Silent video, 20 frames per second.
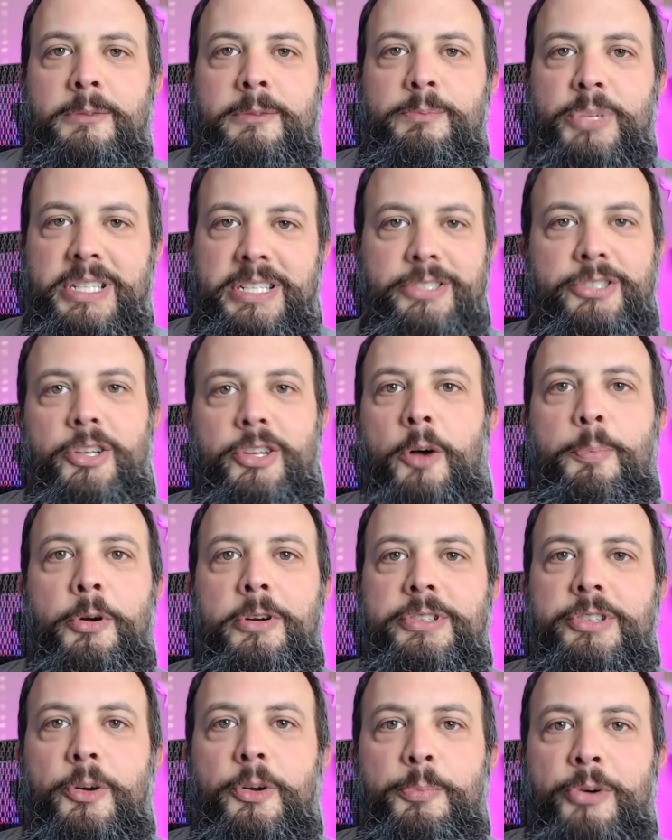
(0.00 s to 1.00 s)
But this is all
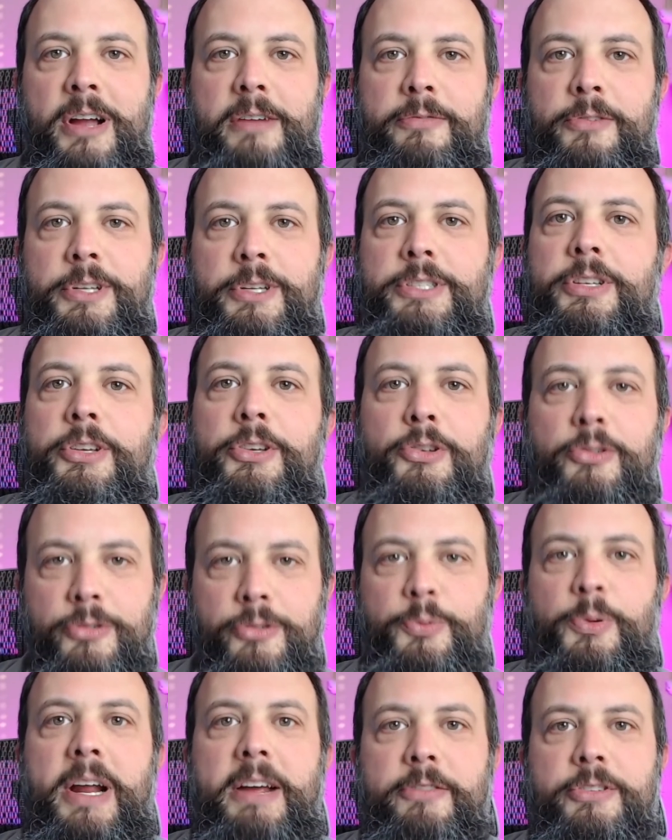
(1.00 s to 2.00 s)
personal preference.
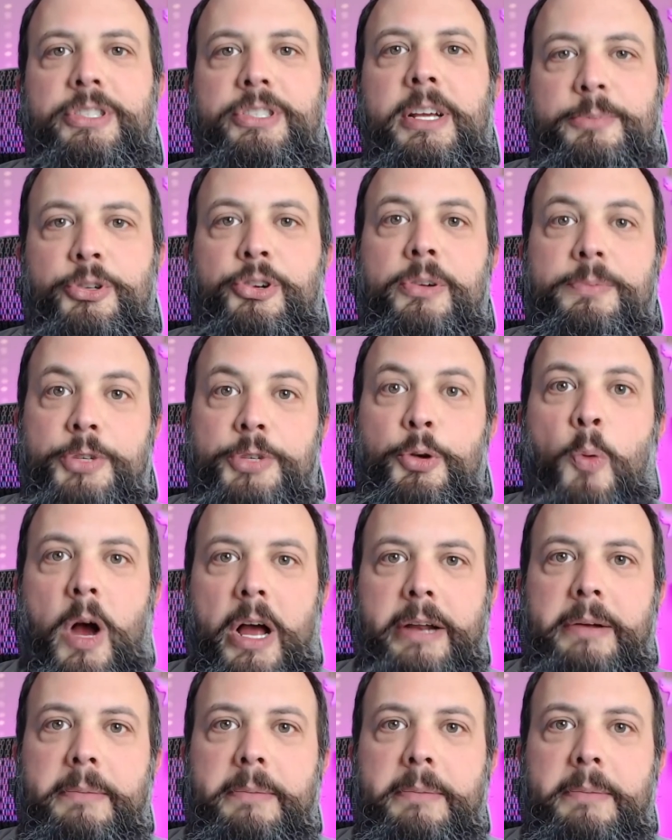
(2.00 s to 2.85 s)
Use whatever subscripts you want.